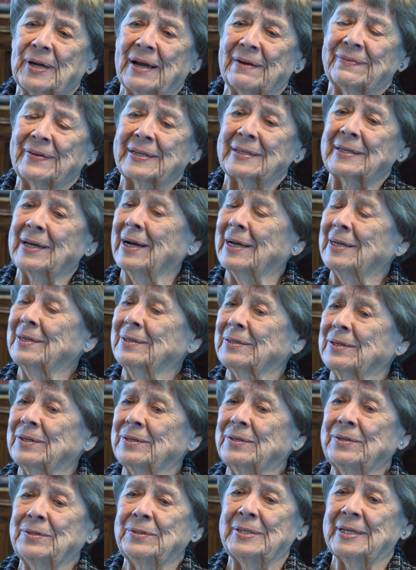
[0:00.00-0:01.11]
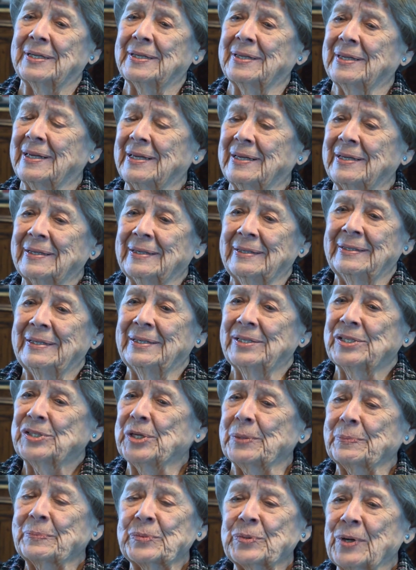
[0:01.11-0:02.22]
traffic. Now, I don't know who did the
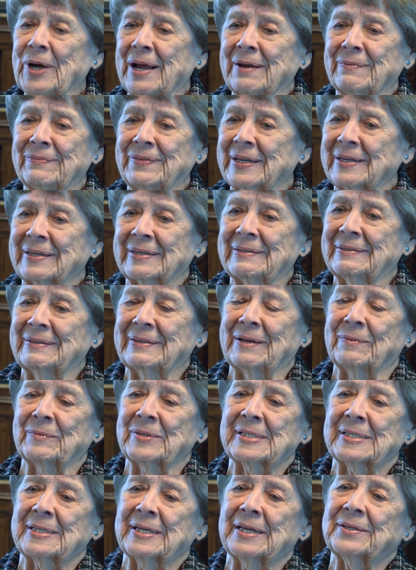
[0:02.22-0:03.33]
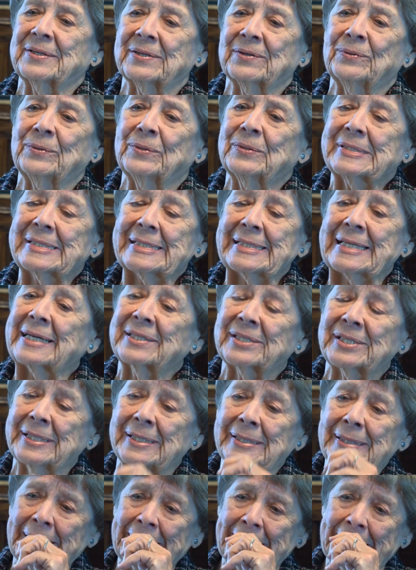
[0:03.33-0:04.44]
ship traffic. That was another whole
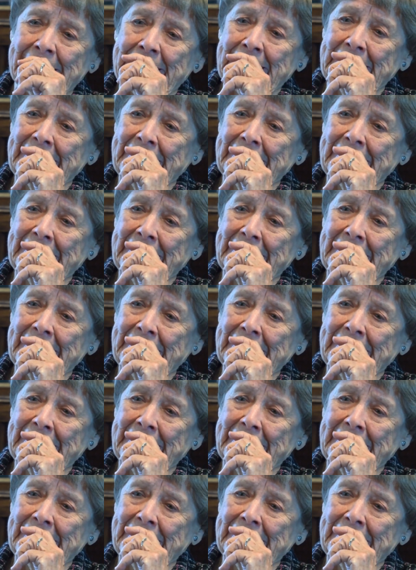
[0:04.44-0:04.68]
section.